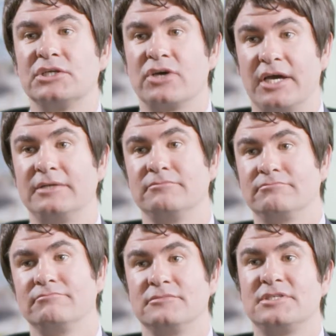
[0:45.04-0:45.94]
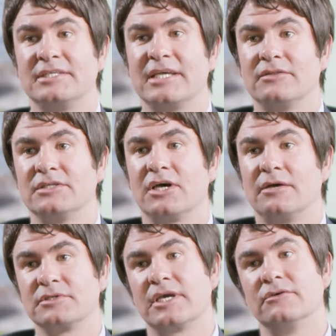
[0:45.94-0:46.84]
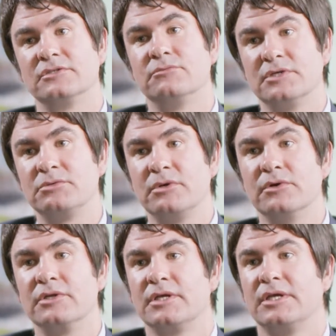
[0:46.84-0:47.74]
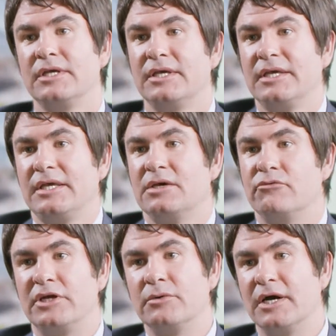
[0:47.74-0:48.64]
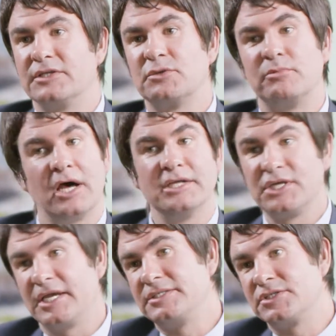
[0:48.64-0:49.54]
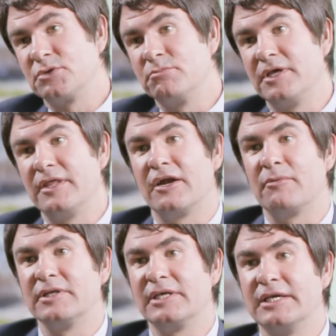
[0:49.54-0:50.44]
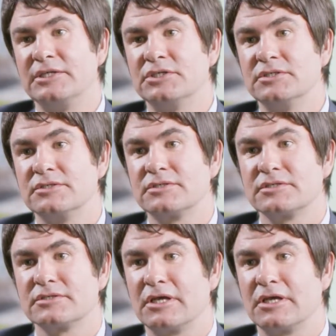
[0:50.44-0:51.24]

try and set out the timescales in which we would require the supply chain to submit their applications,